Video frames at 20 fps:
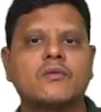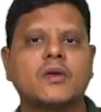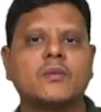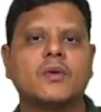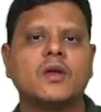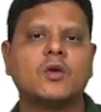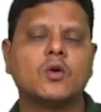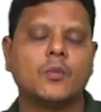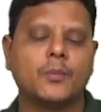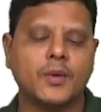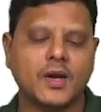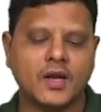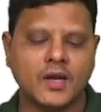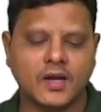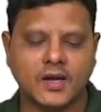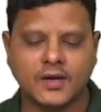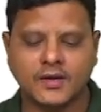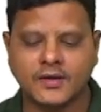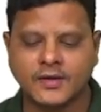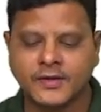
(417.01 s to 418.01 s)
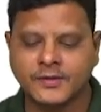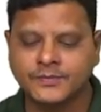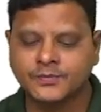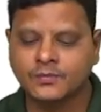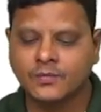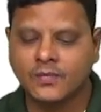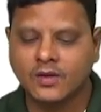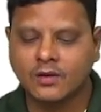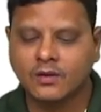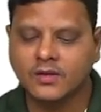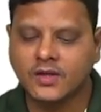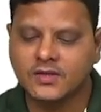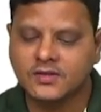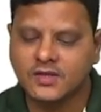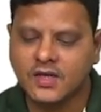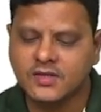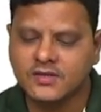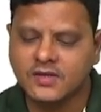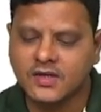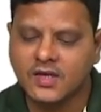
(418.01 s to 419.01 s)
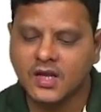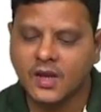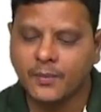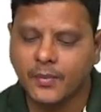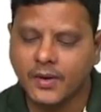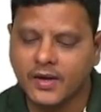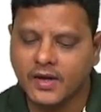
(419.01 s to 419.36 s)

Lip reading: my opinion. Now they says independent